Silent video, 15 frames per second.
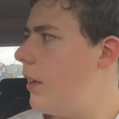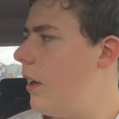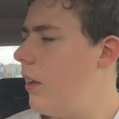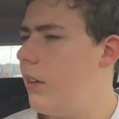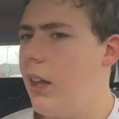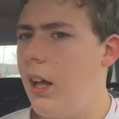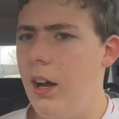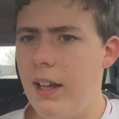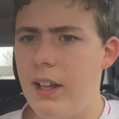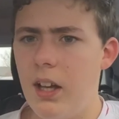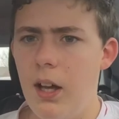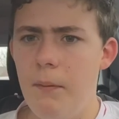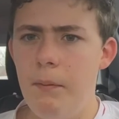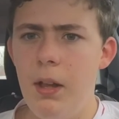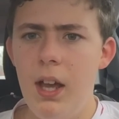And I'm like,
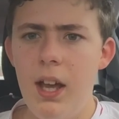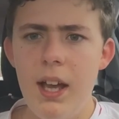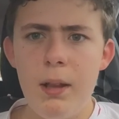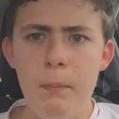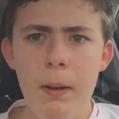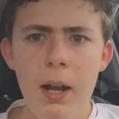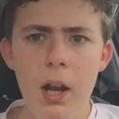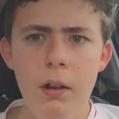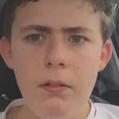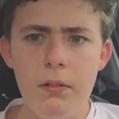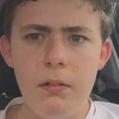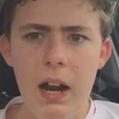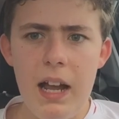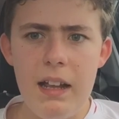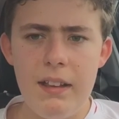he's a bit
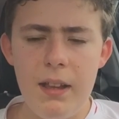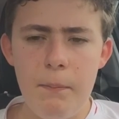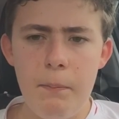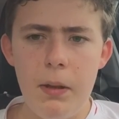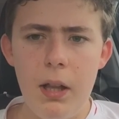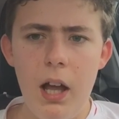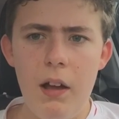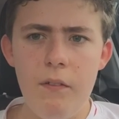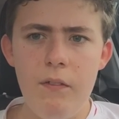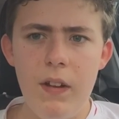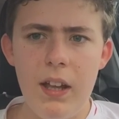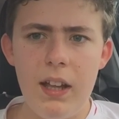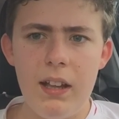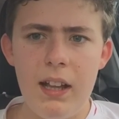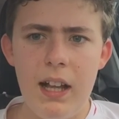overrated, but I
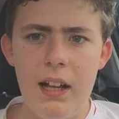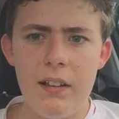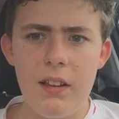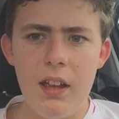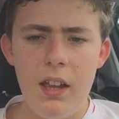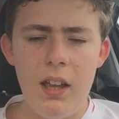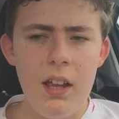think that